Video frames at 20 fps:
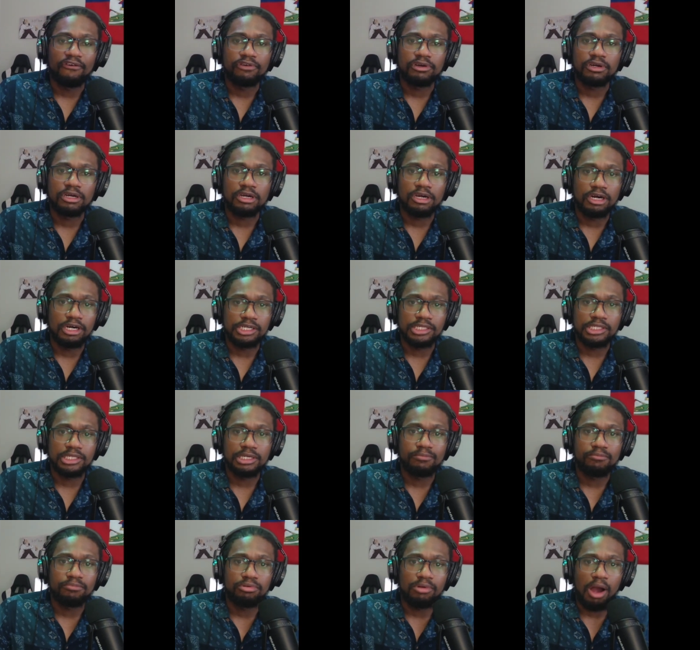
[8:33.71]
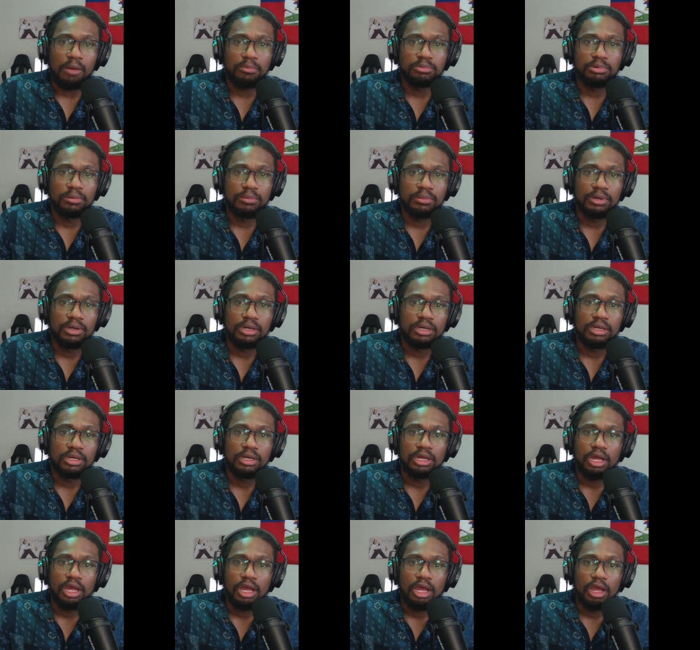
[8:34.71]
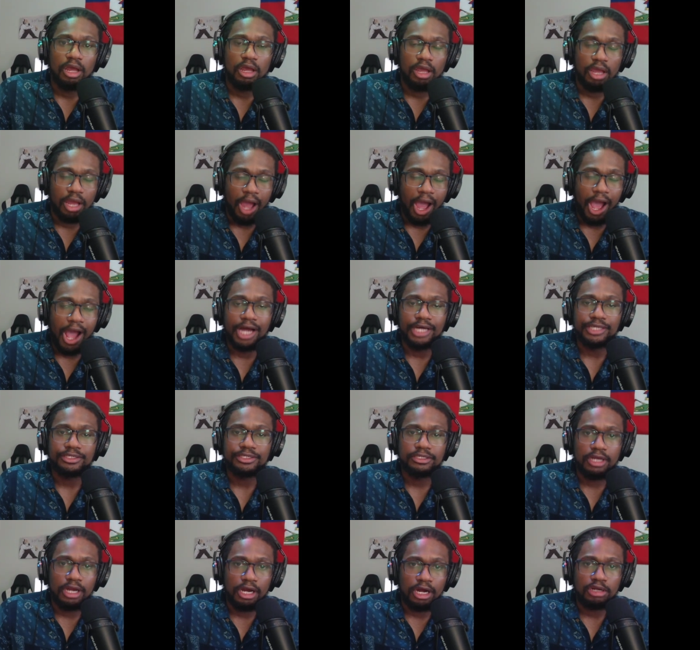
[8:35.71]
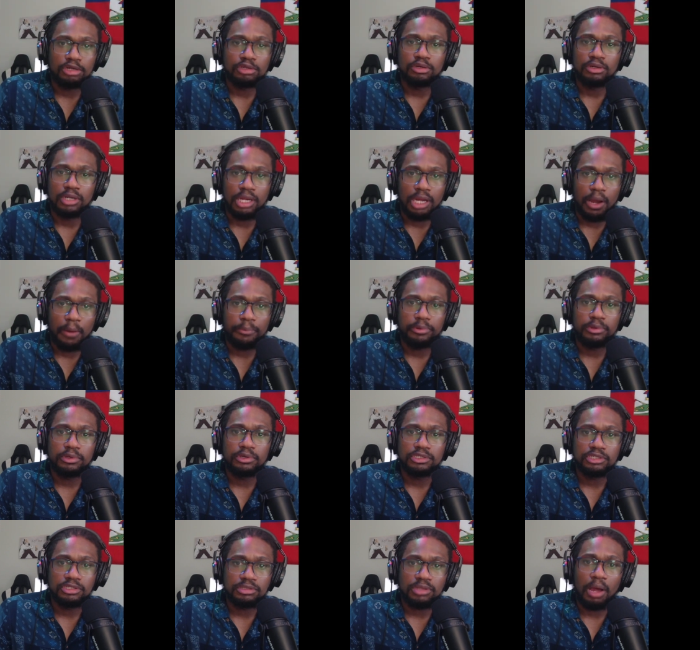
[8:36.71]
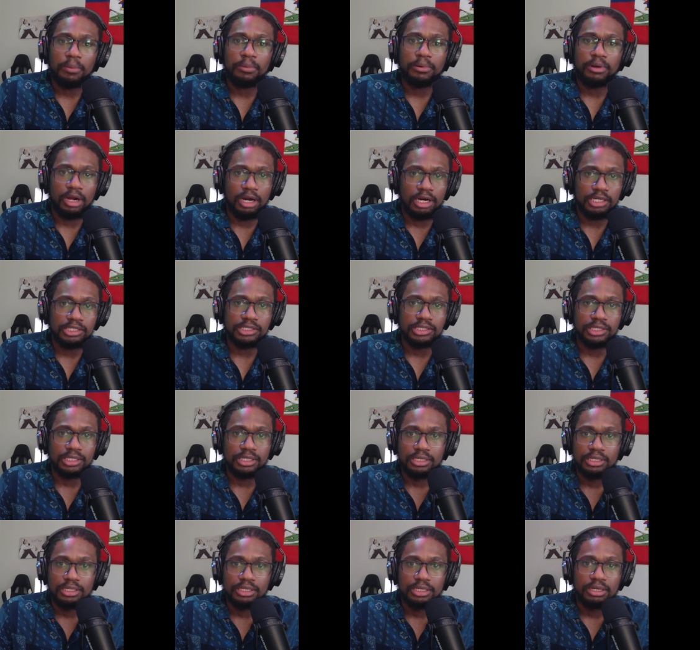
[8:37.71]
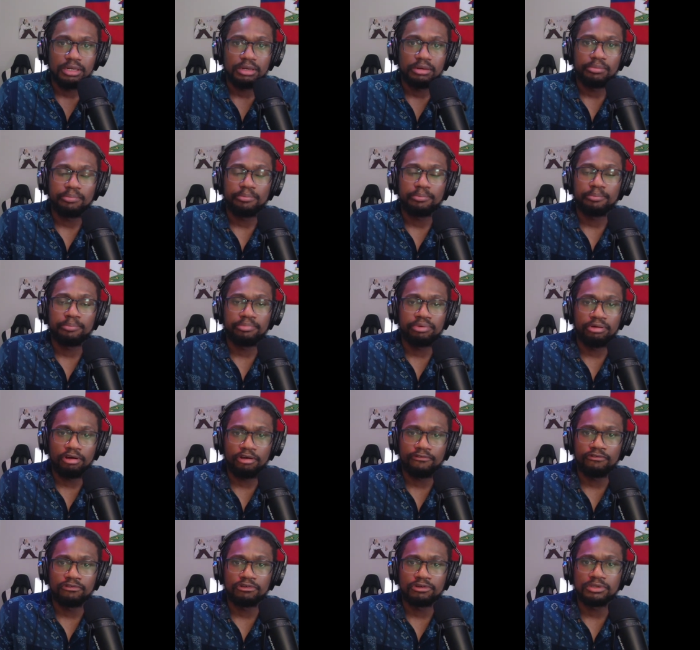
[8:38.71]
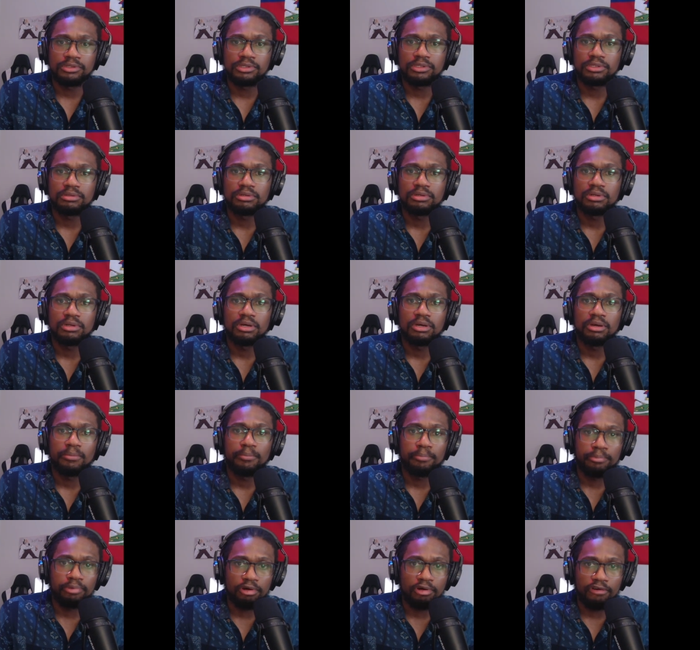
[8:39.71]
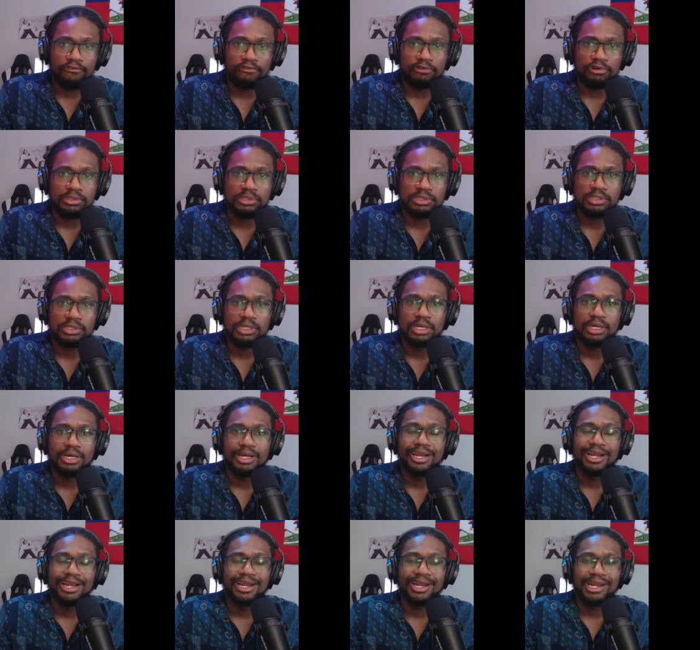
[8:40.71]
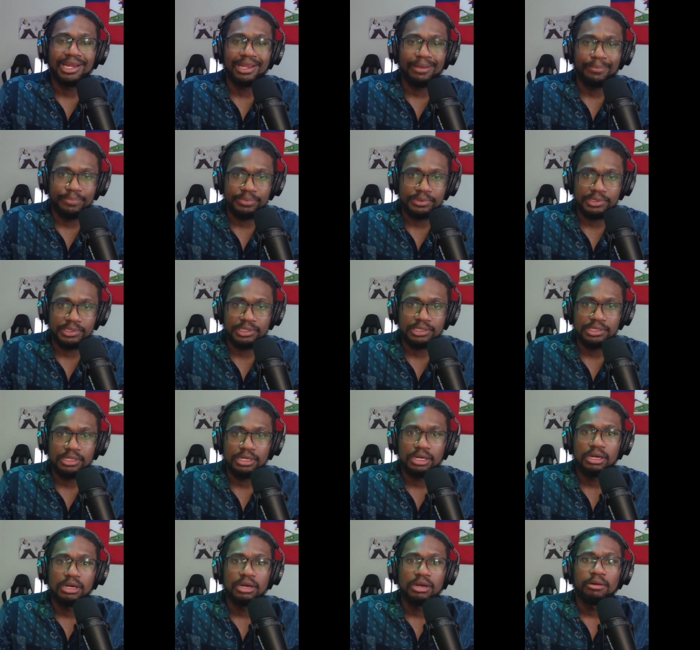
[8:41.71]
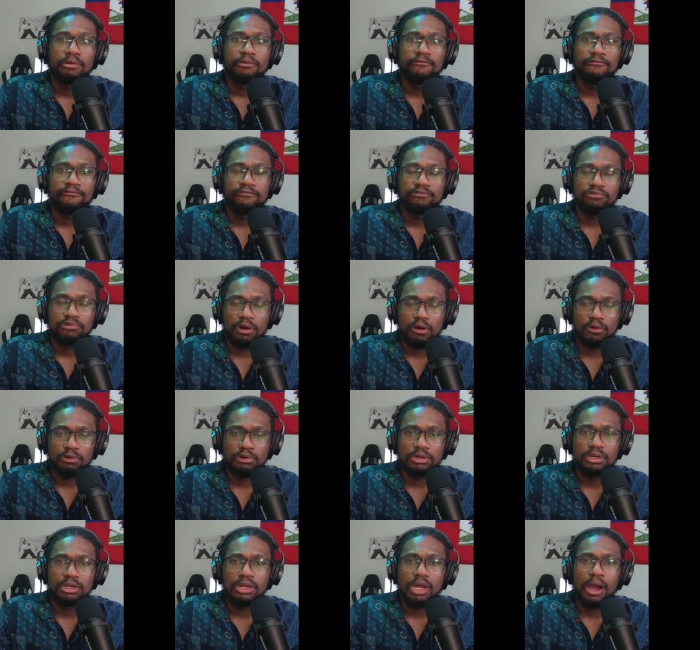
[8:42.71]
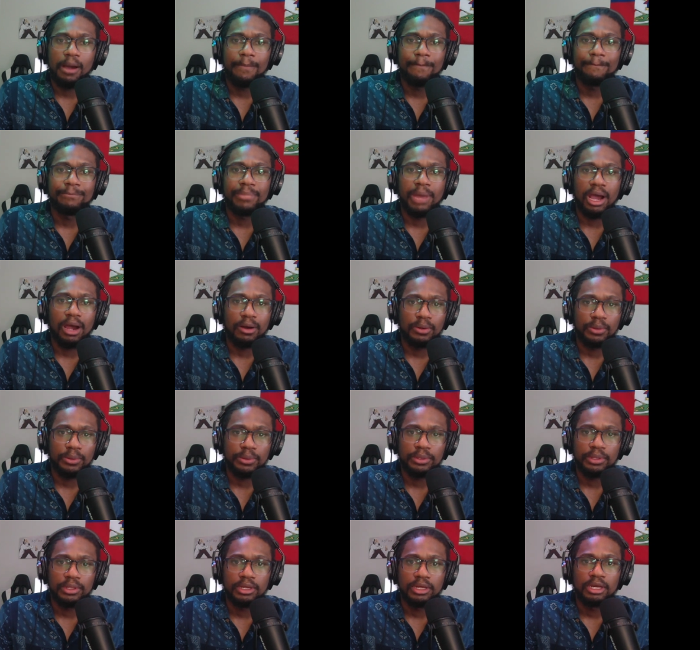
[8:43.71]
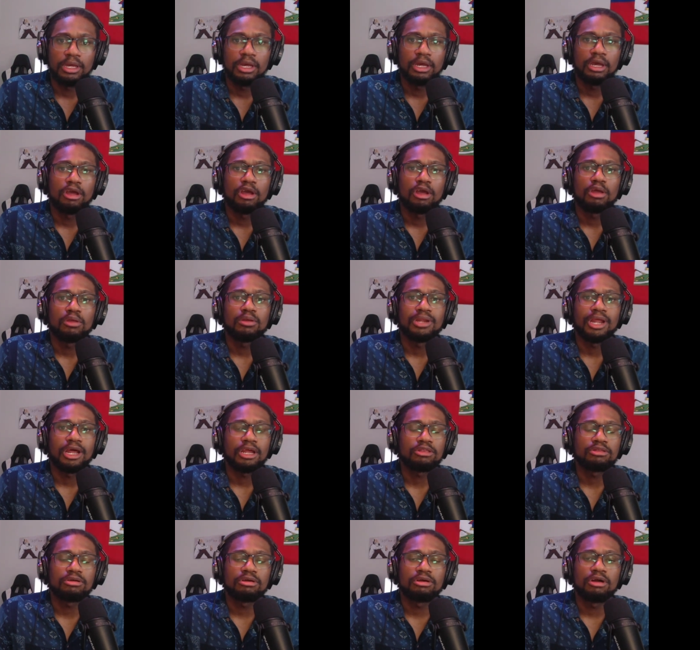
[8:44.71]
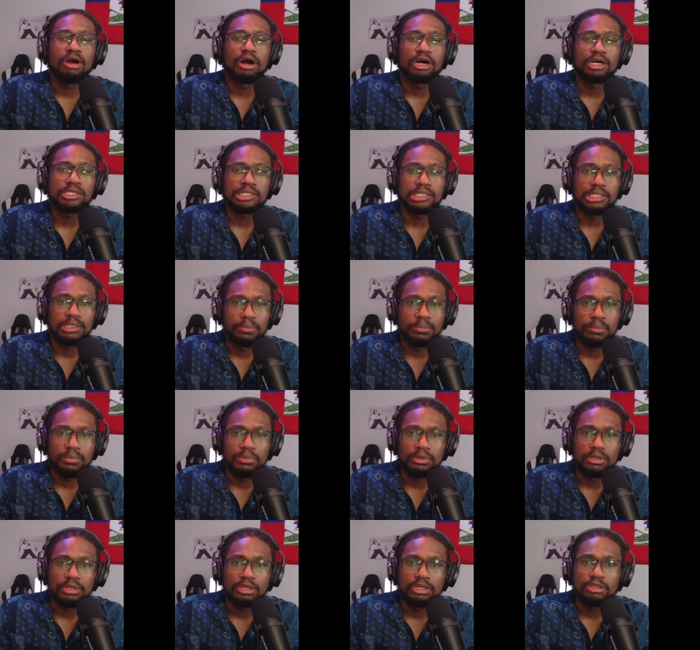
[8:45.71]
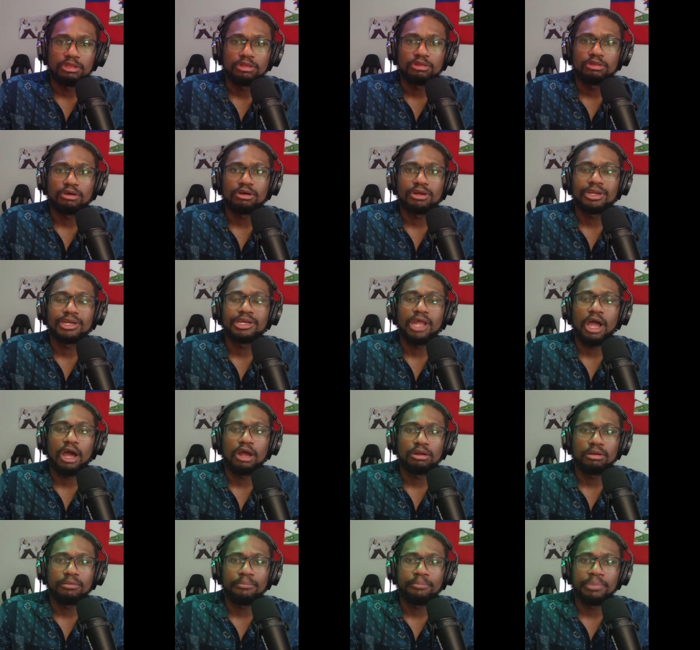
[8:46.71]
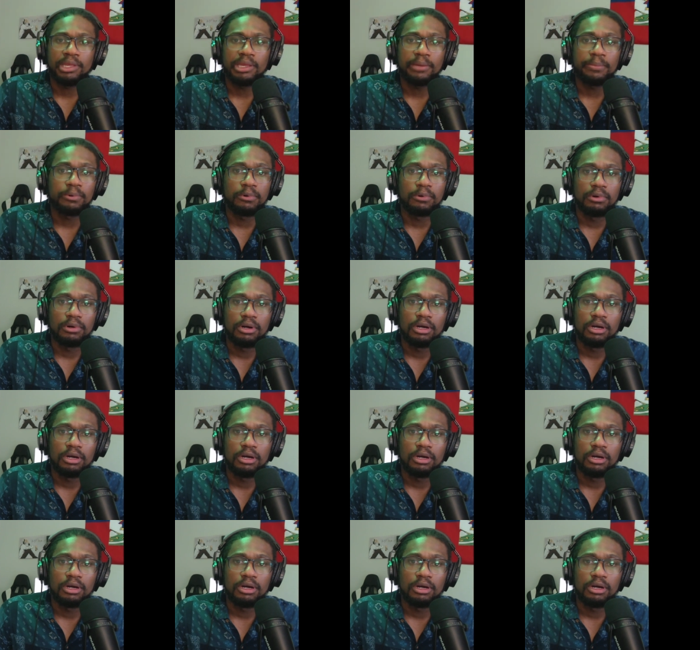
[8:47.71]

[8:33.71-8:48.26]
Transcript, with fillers: a cursing problem, ask God to help you stop cursing pervert, perverse lips, forward mouth. You like to gossip, talk down on people,